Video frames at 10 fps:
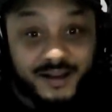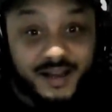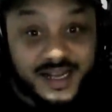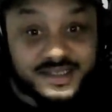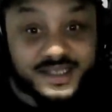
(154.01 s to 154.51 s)

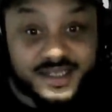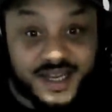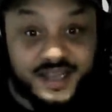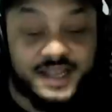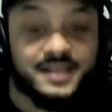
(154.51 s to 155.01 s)
as they
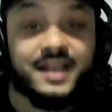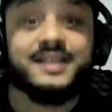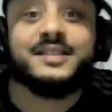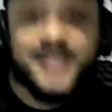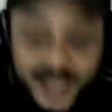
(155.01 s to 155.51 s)
say in
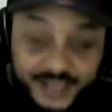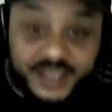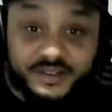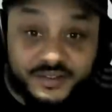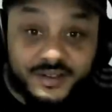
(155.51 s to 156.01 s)

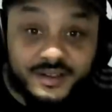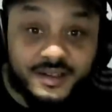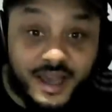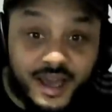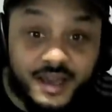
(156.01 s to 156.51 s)
tennis.
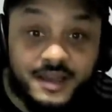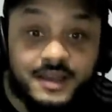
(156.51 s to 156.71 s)
Yeah?